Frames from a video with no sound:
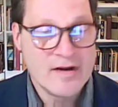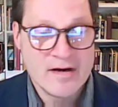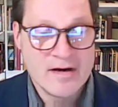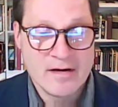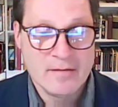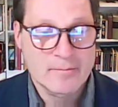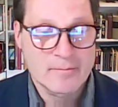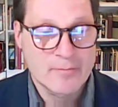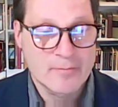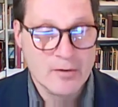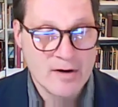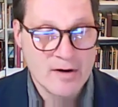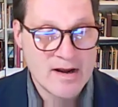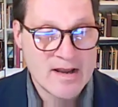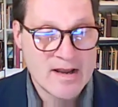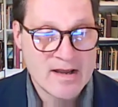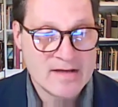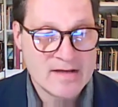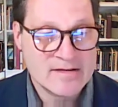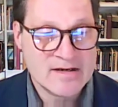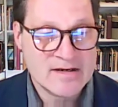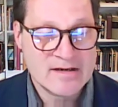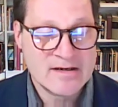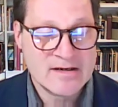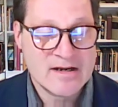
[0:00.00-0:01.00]
their
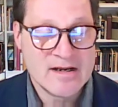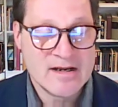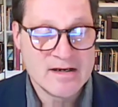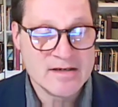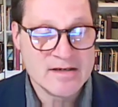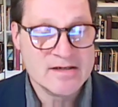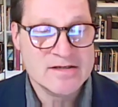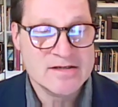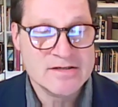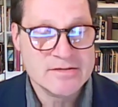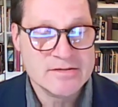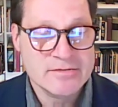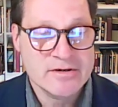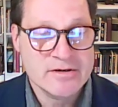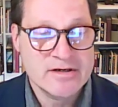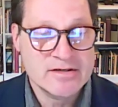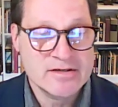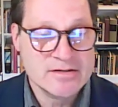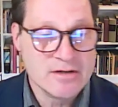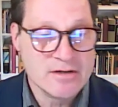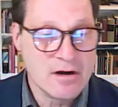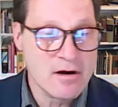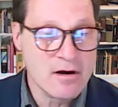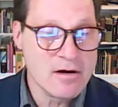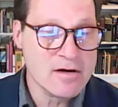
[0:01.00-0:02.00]
brand and
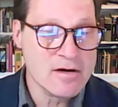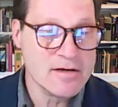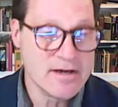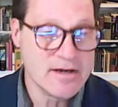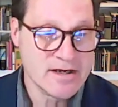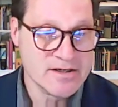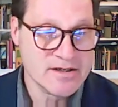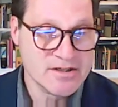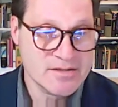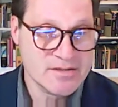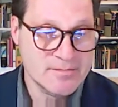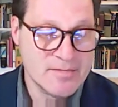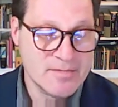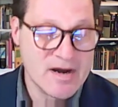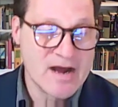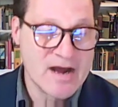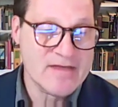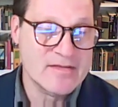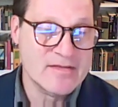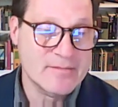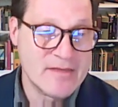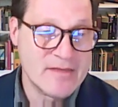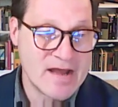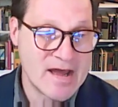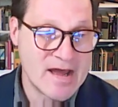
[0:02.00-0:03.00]
industry tarnished
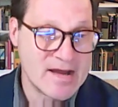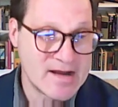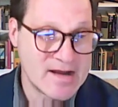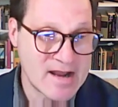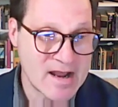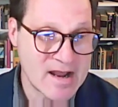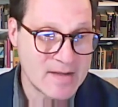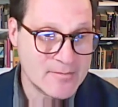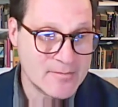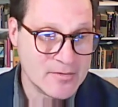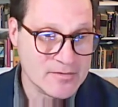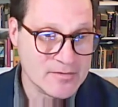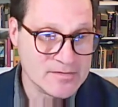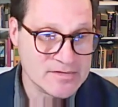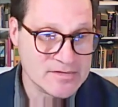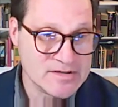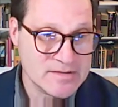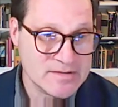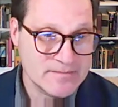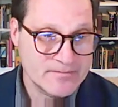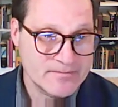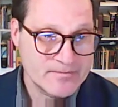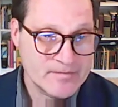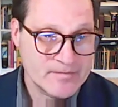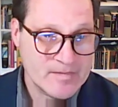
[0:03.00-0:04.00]
by the bad
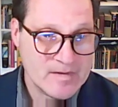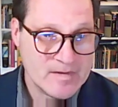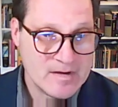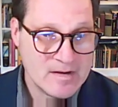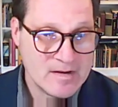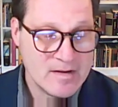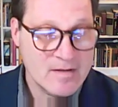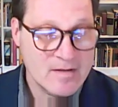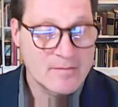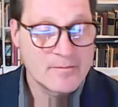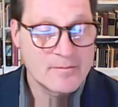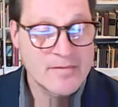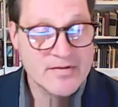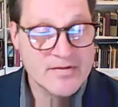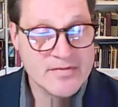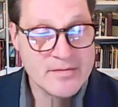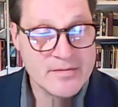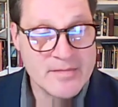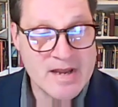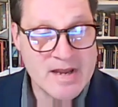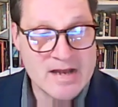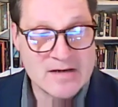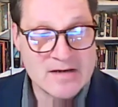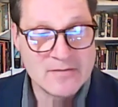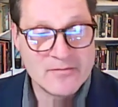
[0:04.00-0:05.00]
apples. But
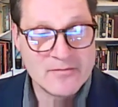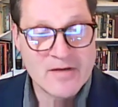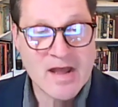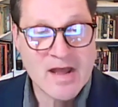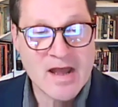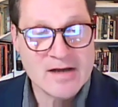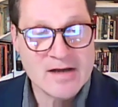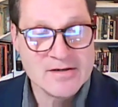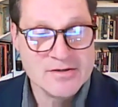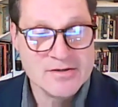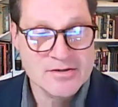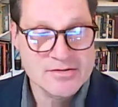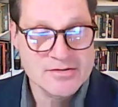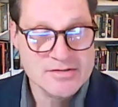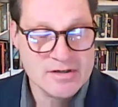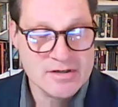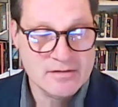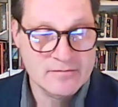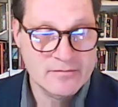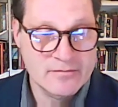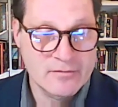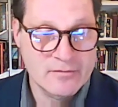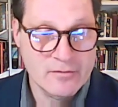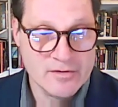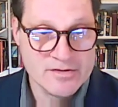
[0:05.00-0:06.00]
the manufacturers,
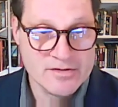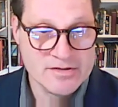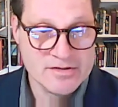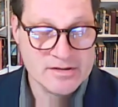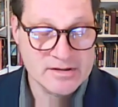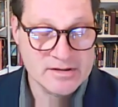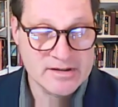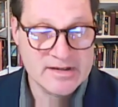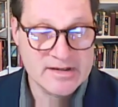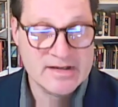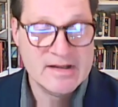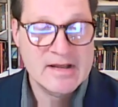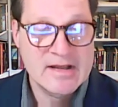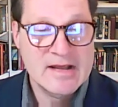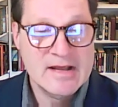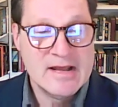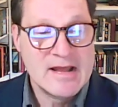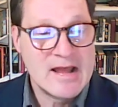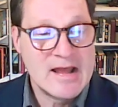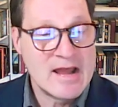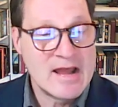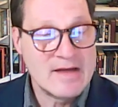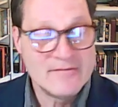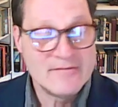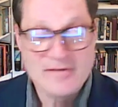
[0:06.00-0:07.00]
unfortunately,
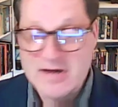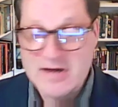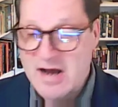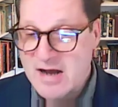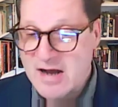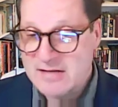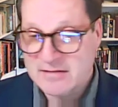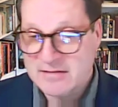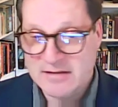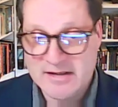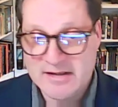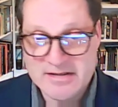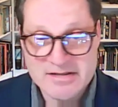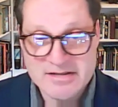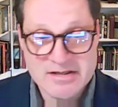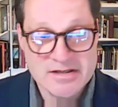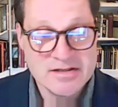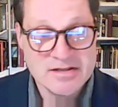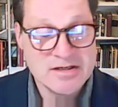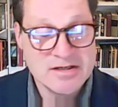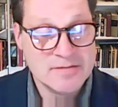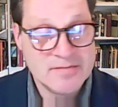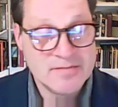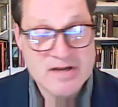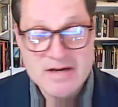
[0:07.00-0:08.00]
have not
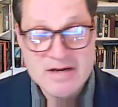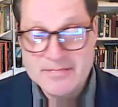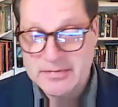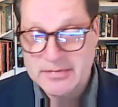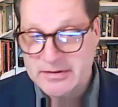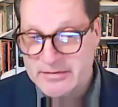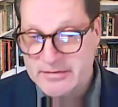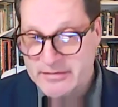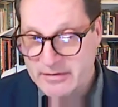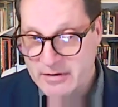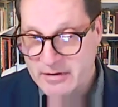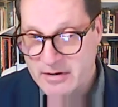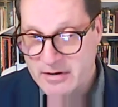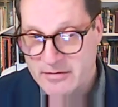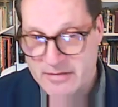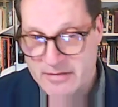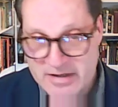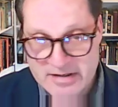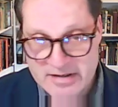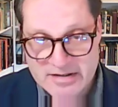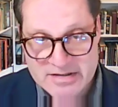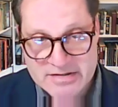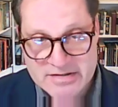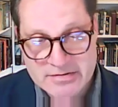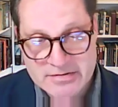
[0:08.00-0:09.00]
listened to people in their
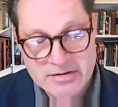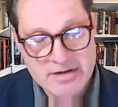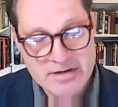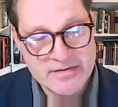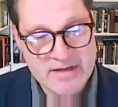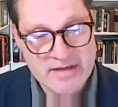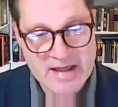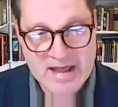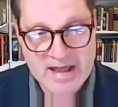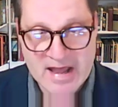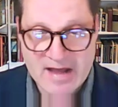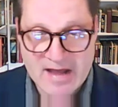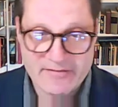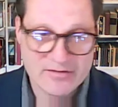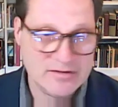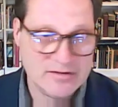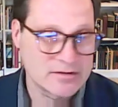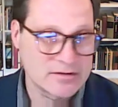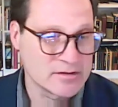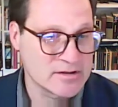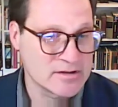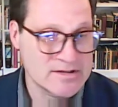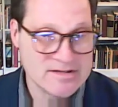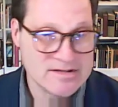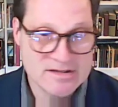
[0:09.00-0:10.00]
own industry. They
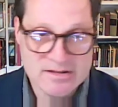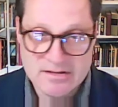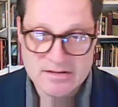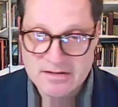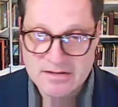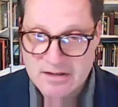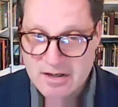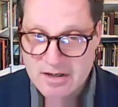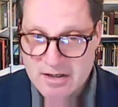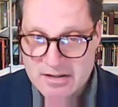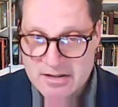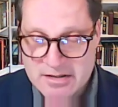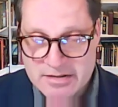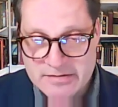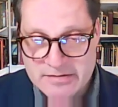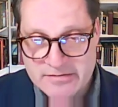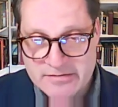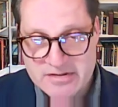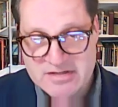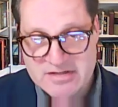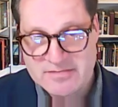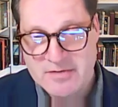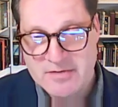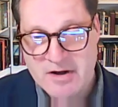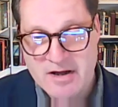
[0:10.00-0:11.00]
haven't listened to the
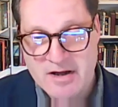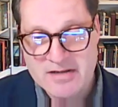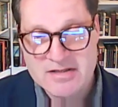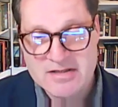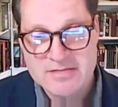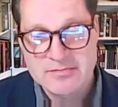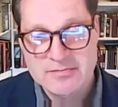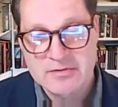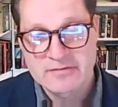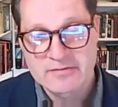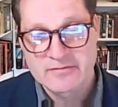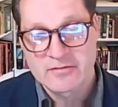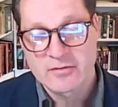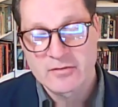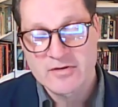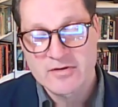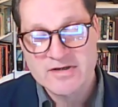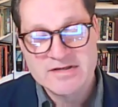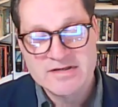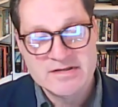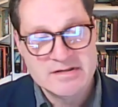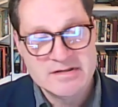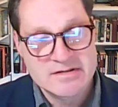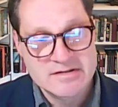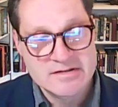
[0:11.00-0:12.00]
responsible
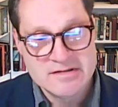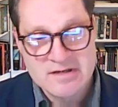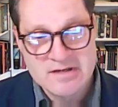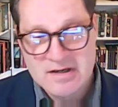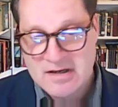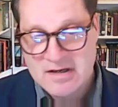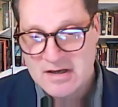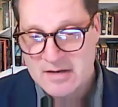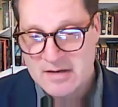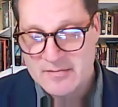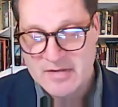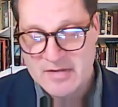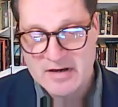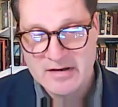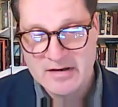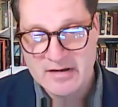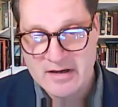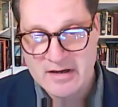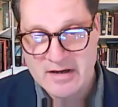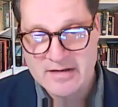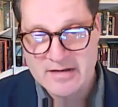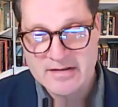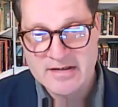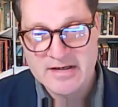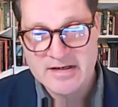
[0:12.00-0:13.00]
voices among
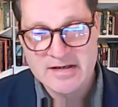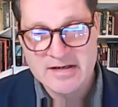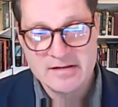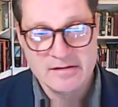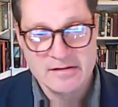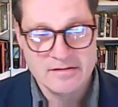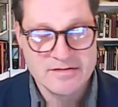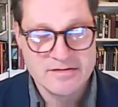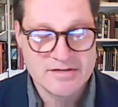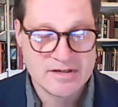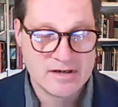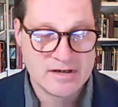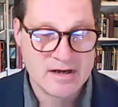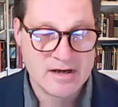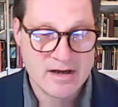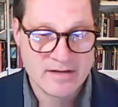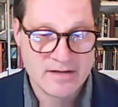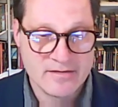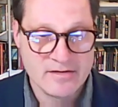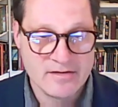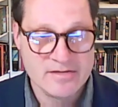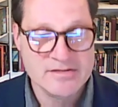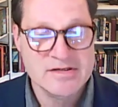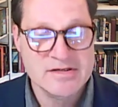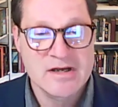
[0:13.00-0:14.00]
gun dealers and
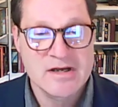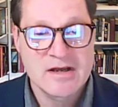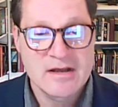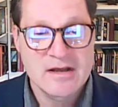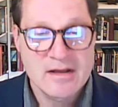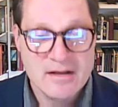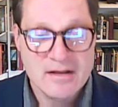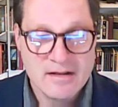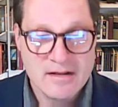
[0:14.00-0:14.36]
others.